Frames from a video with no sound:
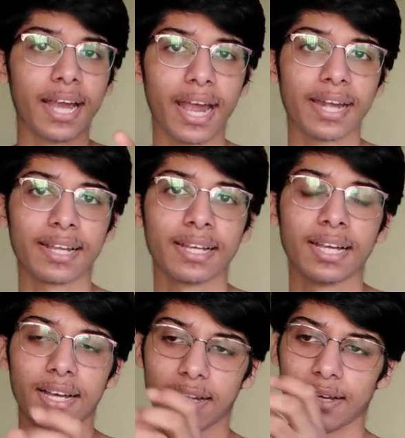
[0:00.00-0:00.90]
and
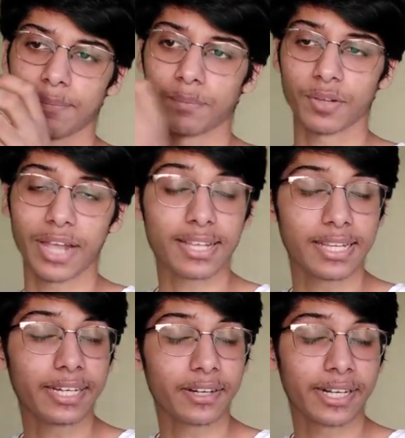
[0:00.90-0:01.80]
uh,
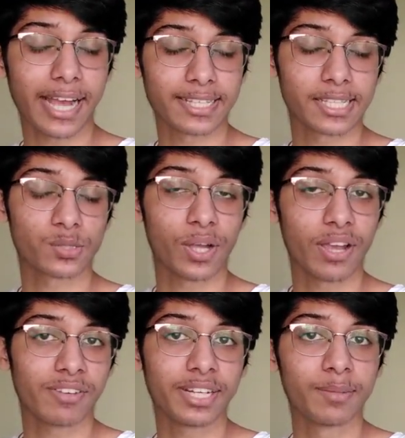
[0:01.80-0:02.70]
internet access to
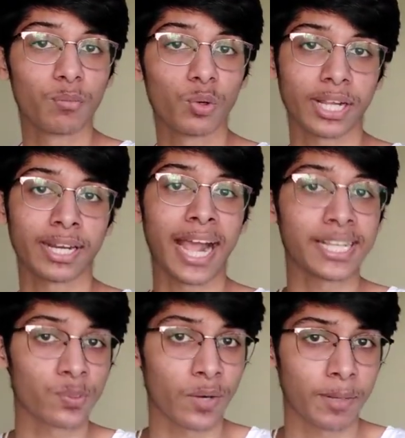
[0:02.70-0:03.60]
every remote and
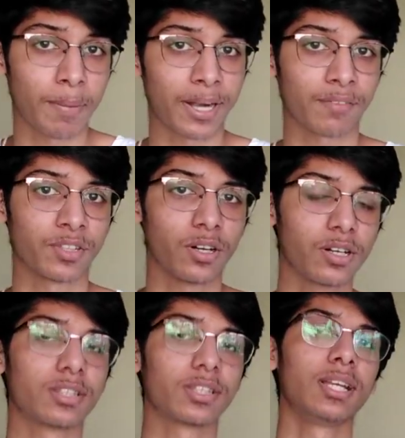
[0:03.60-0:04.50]
isolated part of the
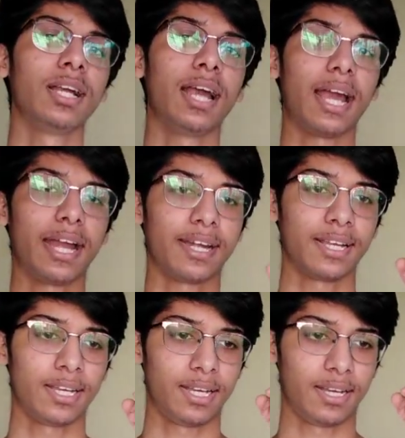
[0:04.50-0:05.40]
earth
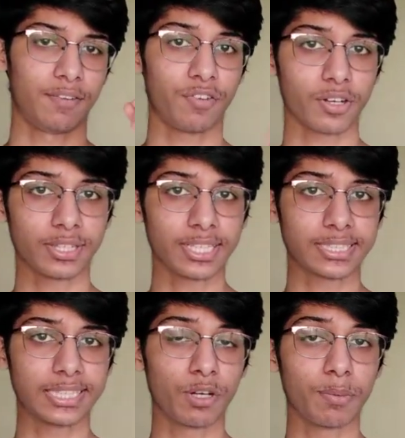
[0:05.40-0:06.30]
and uh, for
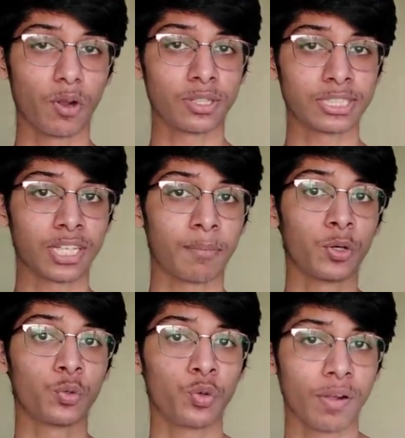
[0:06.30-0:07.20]
this they would be launching
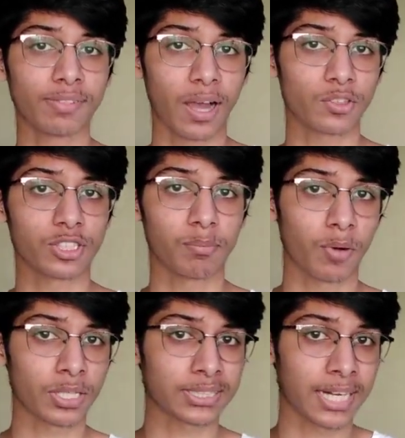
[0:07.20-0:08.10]
about 12,000
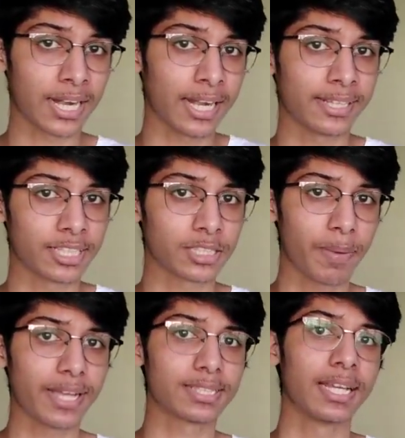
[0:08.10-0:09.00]
plus satellite in the
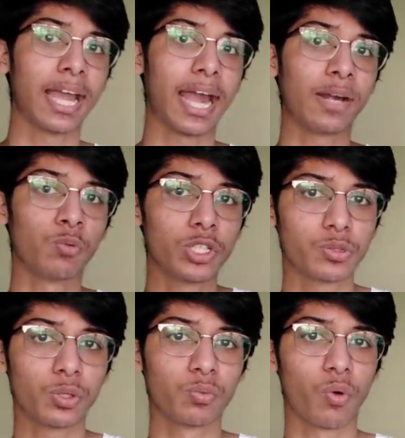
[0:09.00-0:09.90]
space and
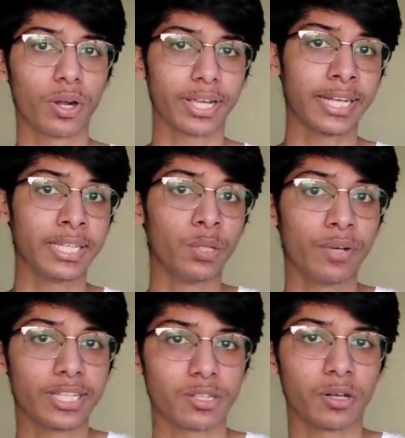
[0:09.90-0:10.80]
which would work in
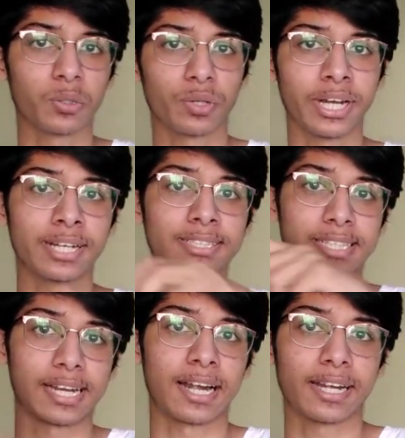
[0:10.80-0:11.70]
unison to create
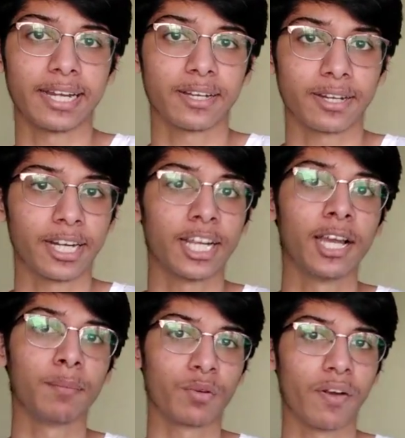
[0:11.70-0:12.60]
satellite internet
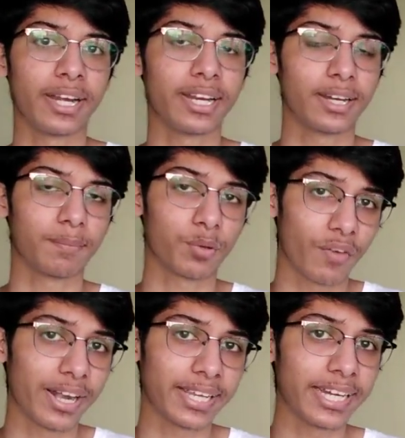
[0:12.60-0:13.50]
providing
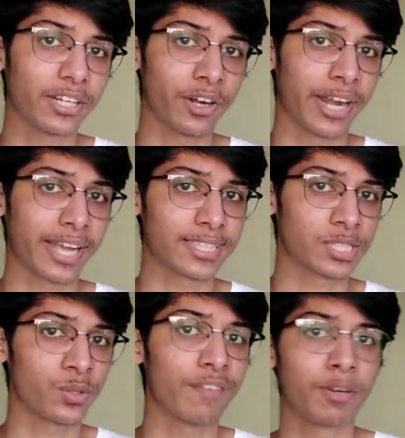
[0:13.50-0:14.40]
providing internet
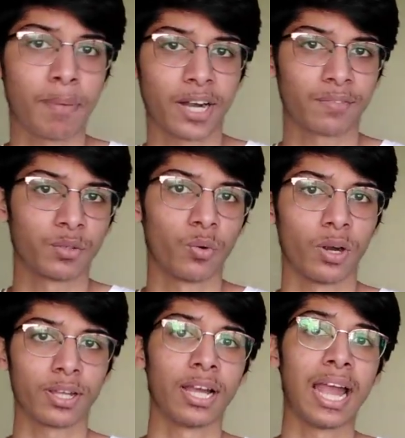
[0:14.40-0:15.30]
access to every part of the
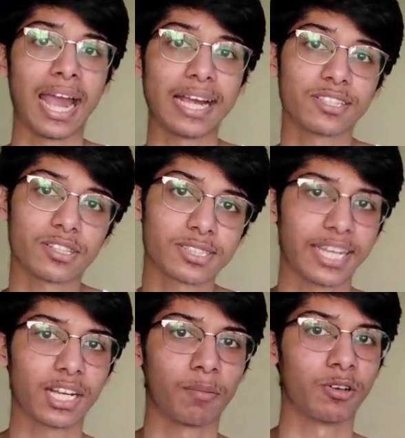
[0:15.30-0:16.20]
world and just
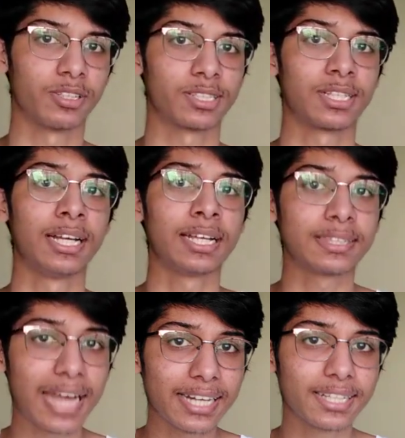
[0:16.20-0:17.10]
think about this
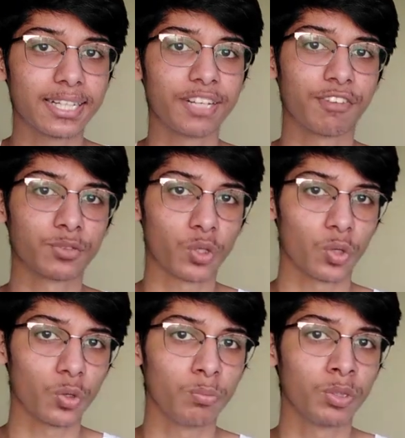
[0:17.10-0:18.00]
that kid from
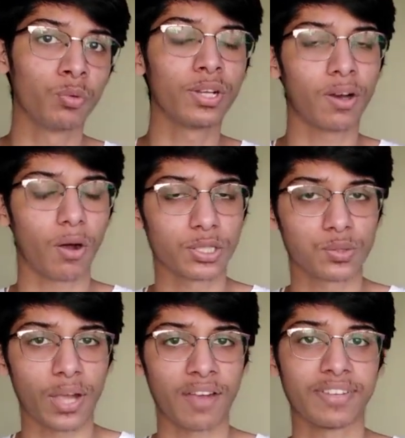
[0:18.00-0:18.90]
Solukhumbu will
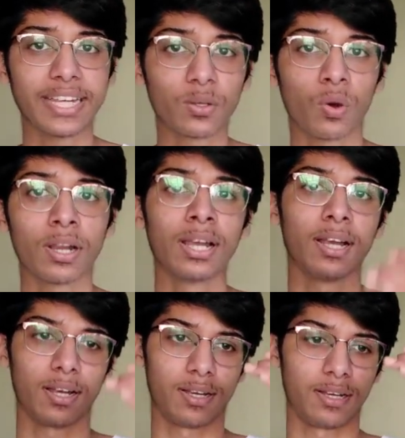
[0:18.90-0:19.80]
also have equal
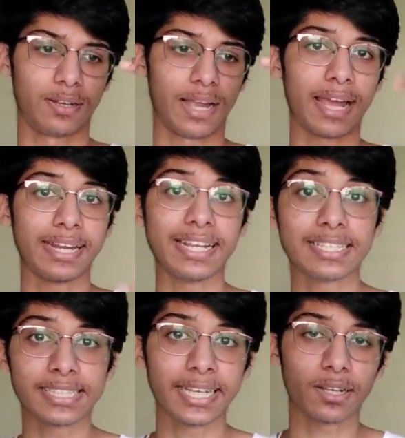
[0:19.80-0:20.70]
uh, and
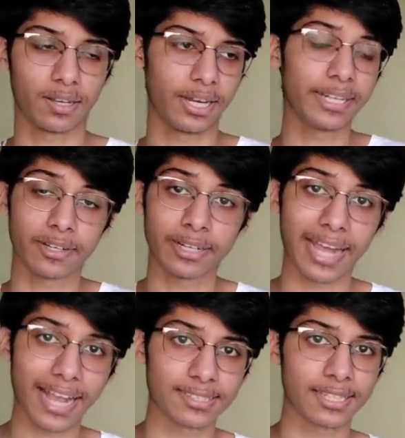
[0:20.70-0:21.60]
easy uh,
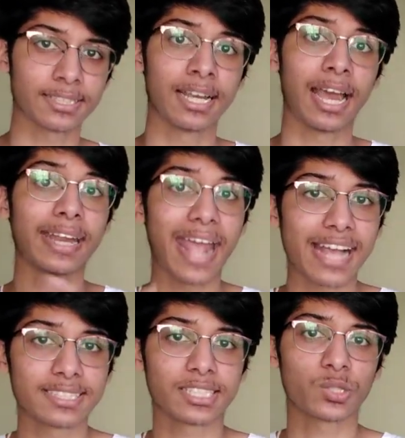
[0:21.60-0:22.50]
internet access and
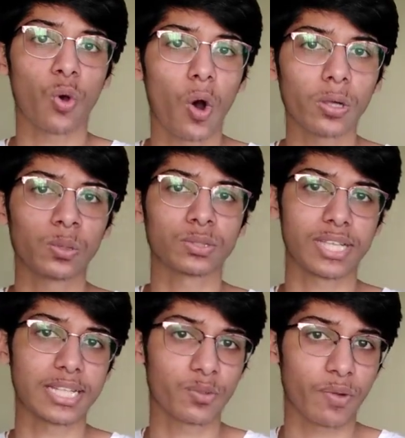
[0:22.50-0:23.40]
access to all
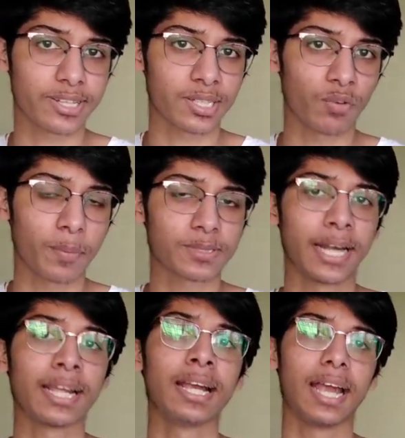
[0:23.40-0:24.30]
those educational
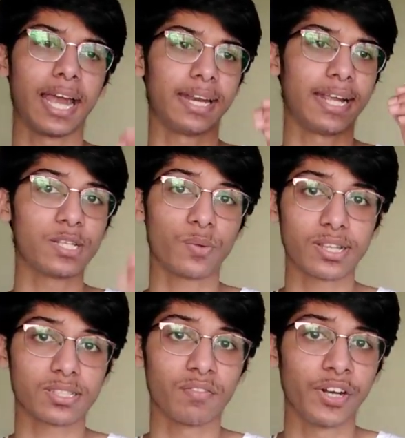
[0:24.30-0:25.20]
website and
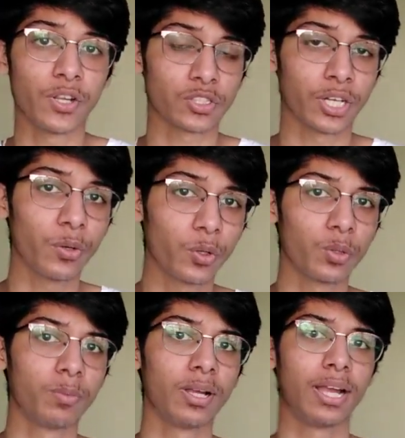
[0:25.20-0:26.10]
education videos on
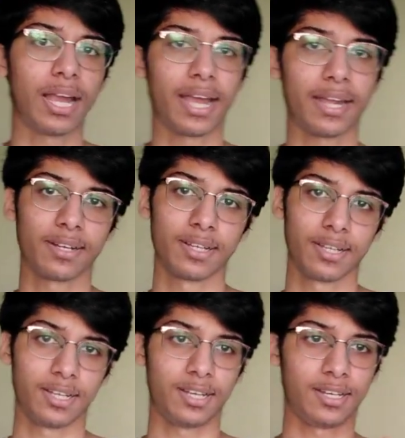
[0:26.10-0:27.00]
YouTube and
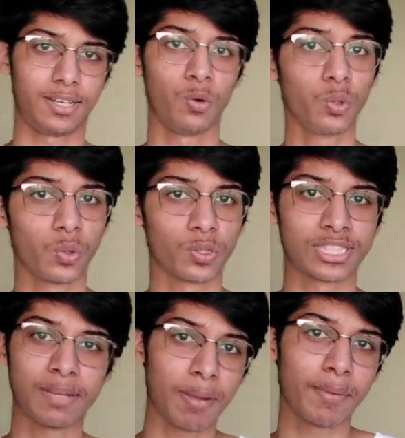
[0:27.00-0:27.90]
uh, who
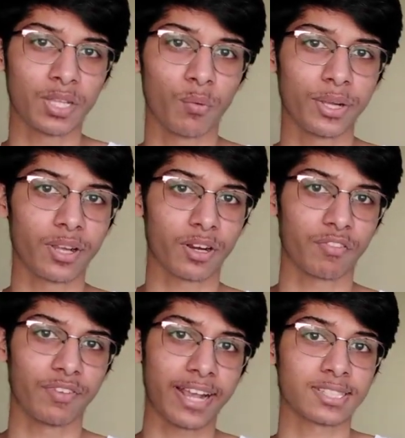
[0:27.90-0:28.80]
knows he may be the winner
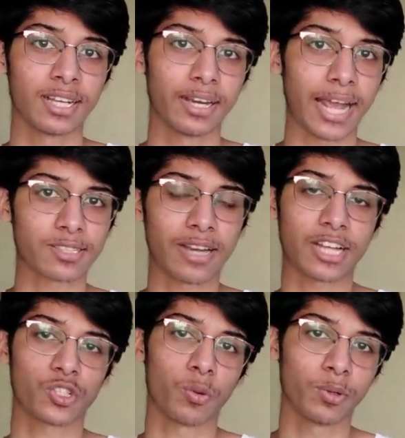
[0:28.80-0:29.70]
of next national
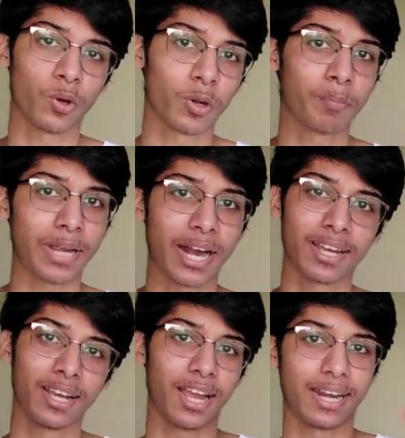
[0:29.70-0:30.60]
astronomy
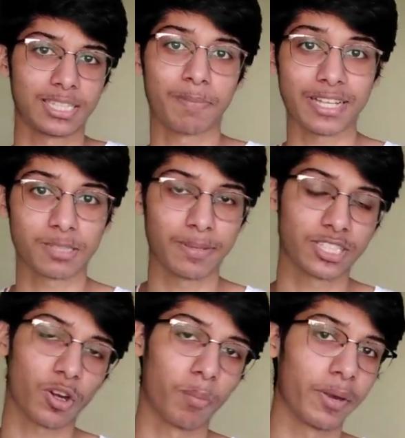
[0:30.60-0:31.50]
olympiad and space
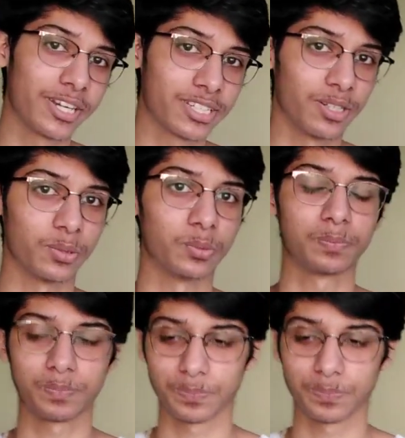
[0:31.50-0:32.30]
speech competition too